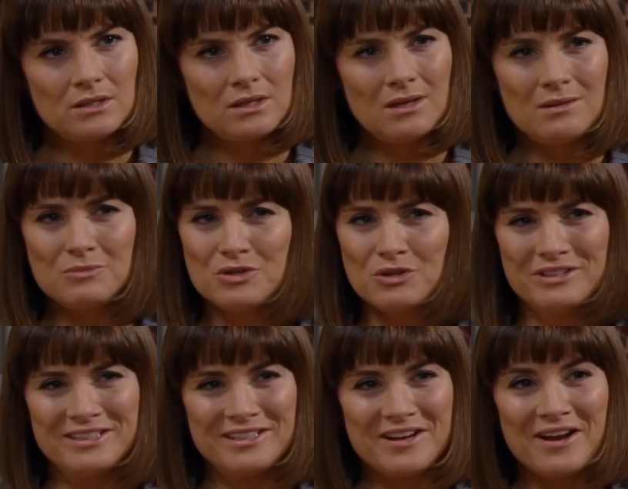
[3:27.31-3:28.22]
I'm sorry,
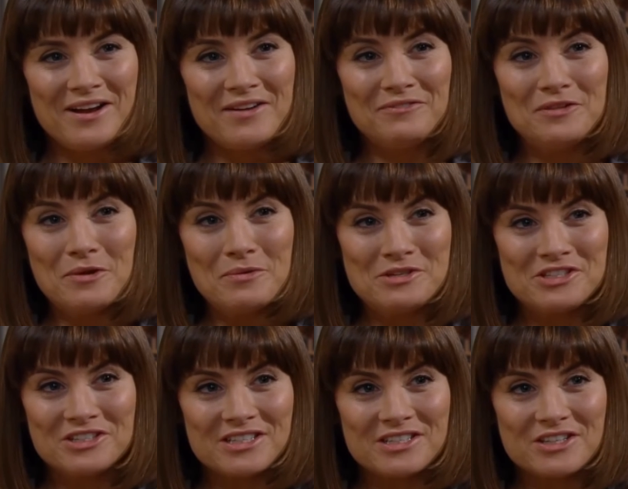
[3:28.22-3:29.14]
Dad. I have no wish to
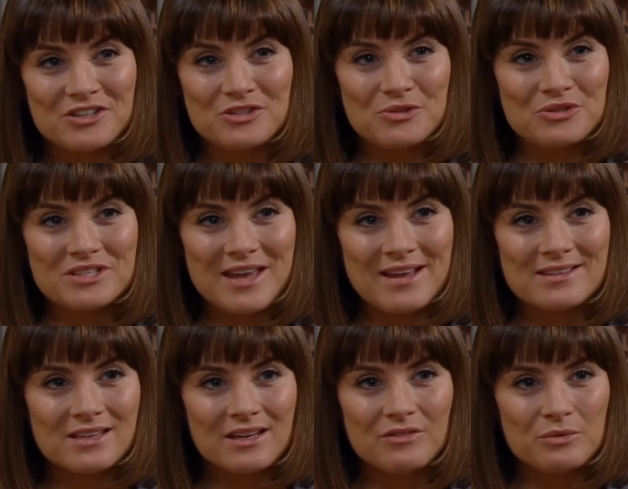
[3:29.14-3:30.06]
discuss your sex
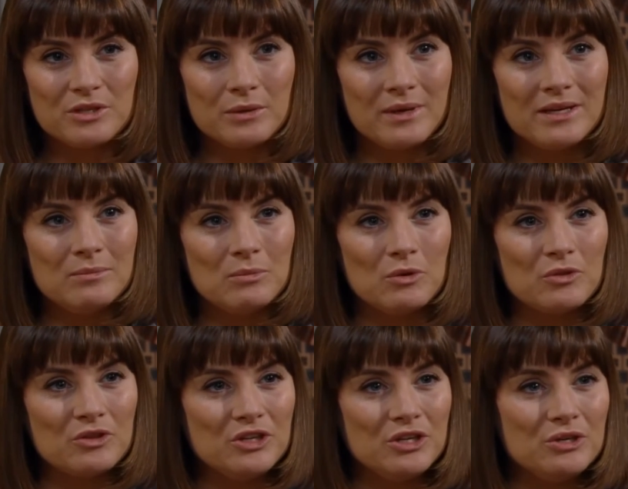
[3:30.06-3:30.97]
life with you any more
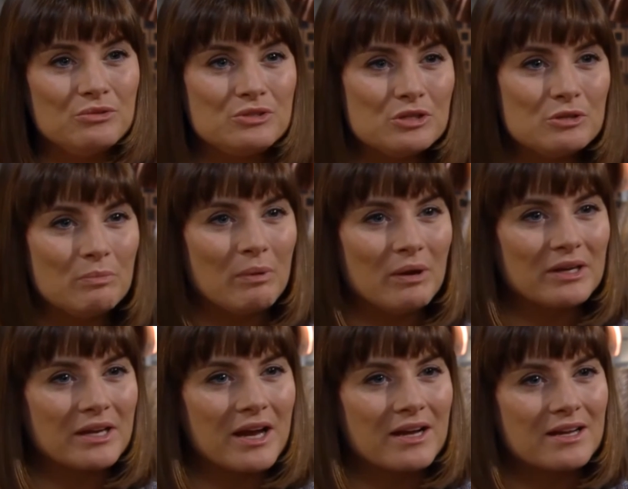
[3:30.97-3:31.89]
than you do, but
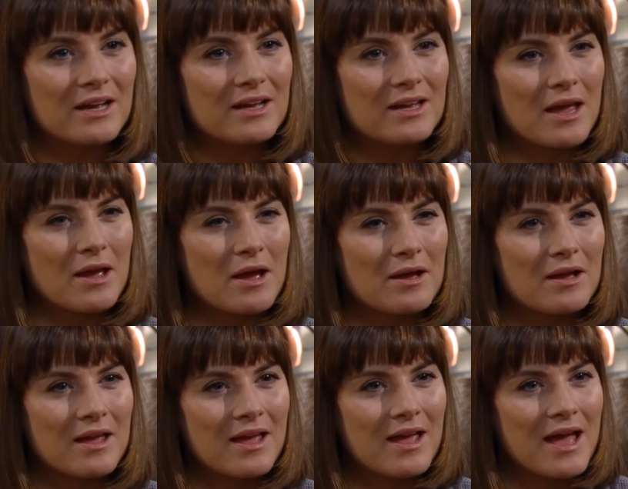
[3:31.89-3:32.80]
a,
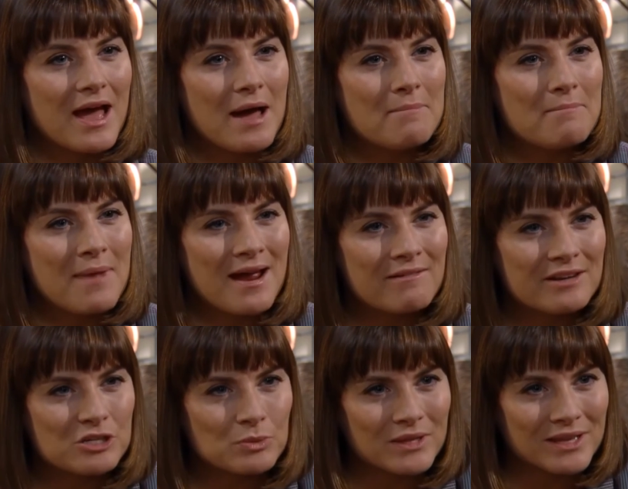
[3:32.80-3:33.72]
a
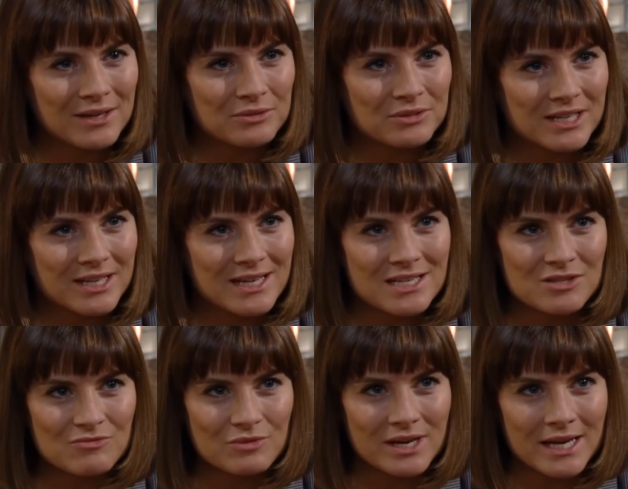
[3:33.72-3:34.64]
marriage without it
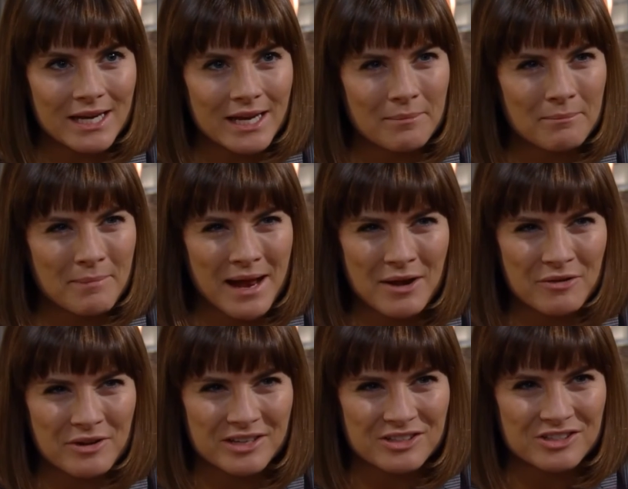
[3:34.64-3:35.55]
isn't really a
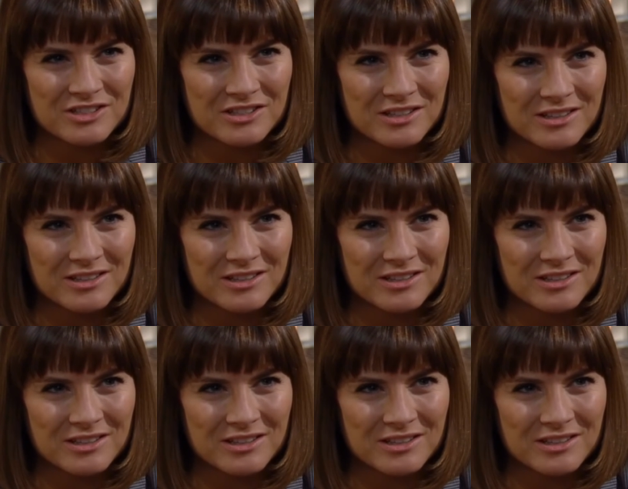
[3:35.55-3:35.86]
marriage,